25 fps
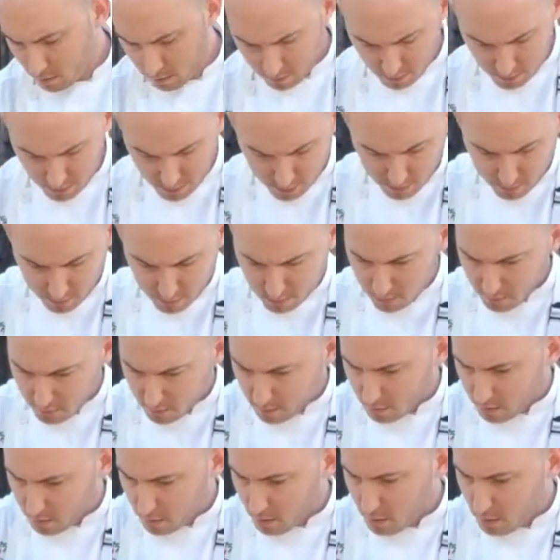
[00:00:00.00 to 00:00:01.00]
right.
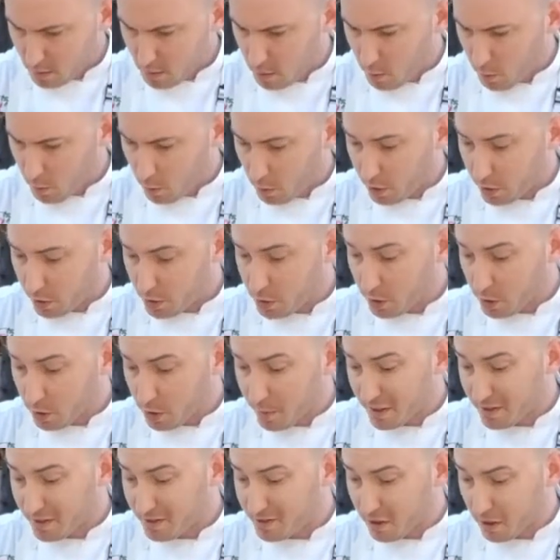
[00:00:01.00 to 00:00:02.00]
We're going to do a little
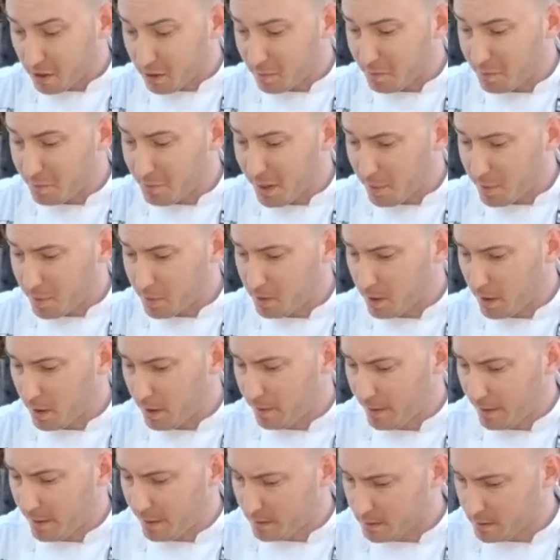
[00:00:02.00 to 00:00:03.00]
bit of salt and pepper
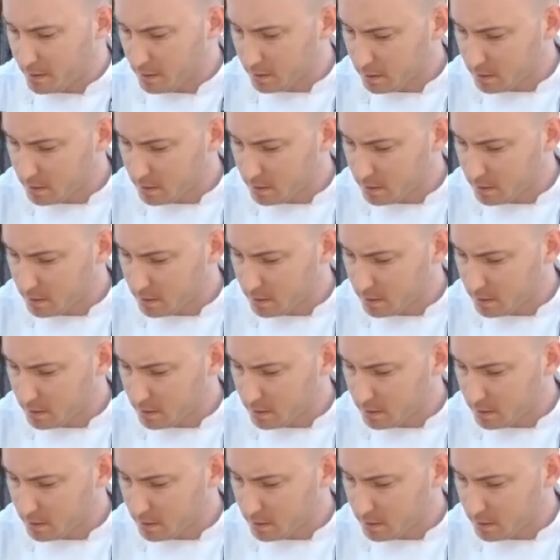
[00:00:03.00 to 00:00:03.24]
on that.